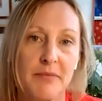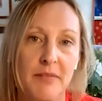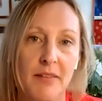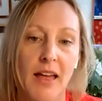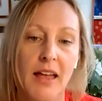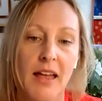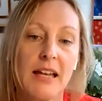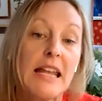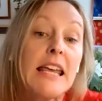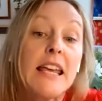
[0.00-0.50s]

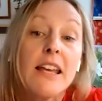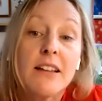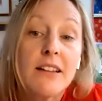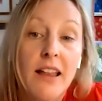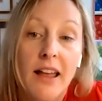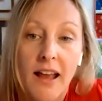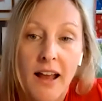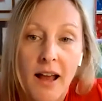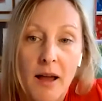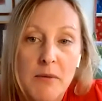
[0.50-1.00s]
And
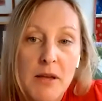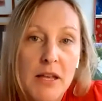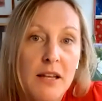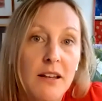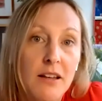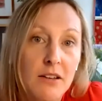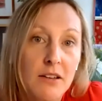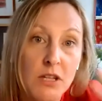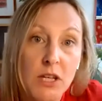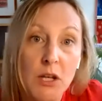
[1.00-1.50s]
healing. I
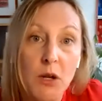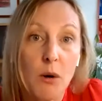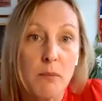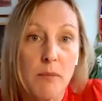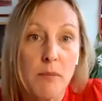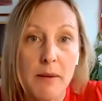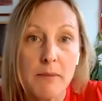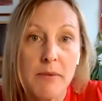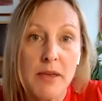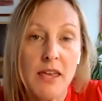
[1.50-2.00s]
mean,
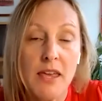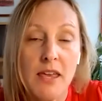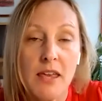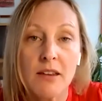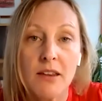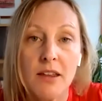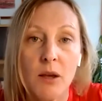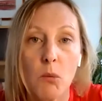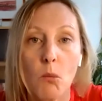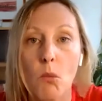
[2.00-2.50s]
maybe
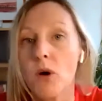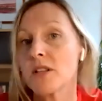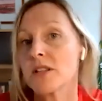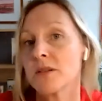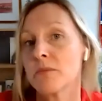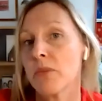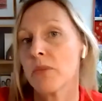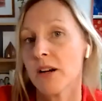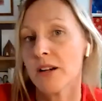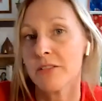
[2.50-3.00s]
healing
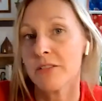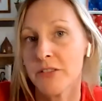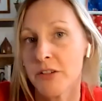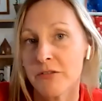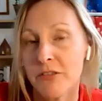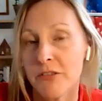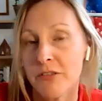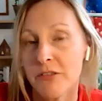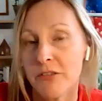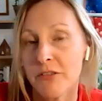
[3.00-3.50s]
wasn't part of your
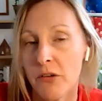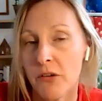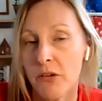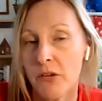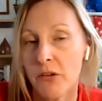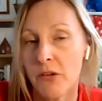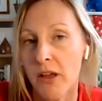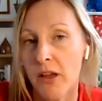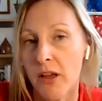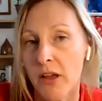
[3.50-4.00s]

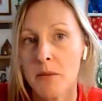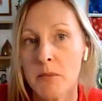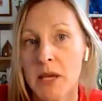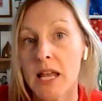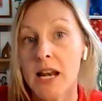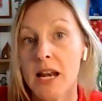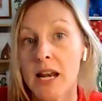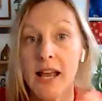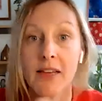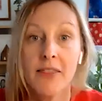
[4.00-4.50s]
vocabulary in the
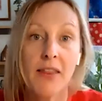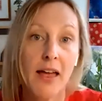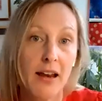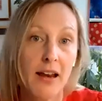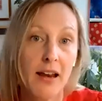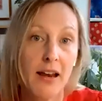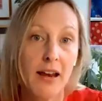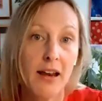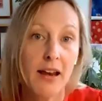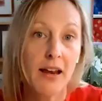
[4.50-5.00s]
beginning, and then
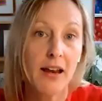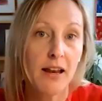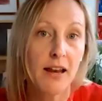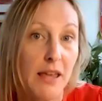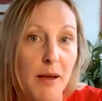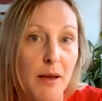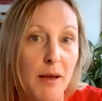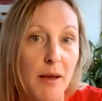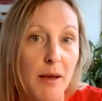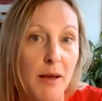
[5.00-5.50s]
it
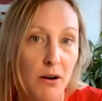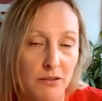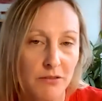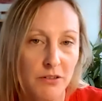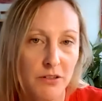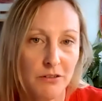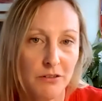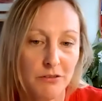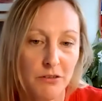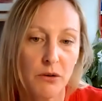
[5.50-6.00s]
became part of
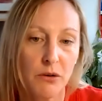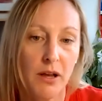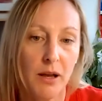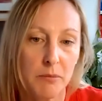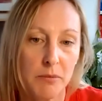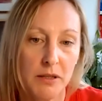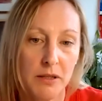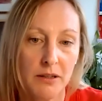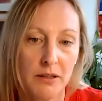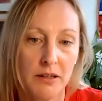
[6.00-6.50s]
your
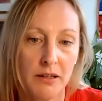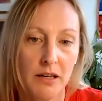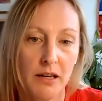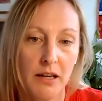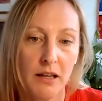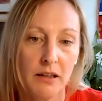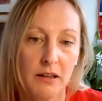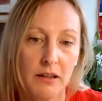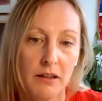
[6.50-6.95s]
vocabulary.